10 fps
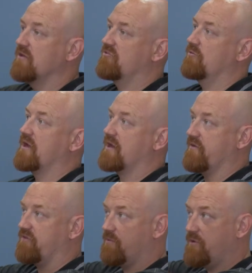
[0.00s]
So we're going to
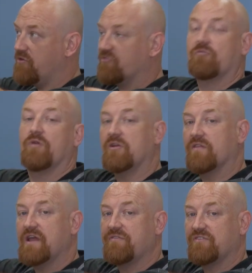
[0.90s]
have a computer screen on
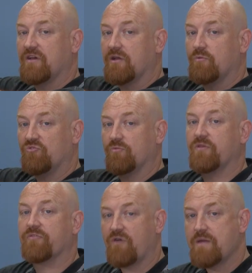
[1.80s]
the left side, which will
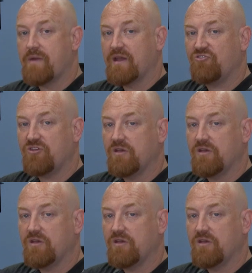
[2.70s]
be the freight manager,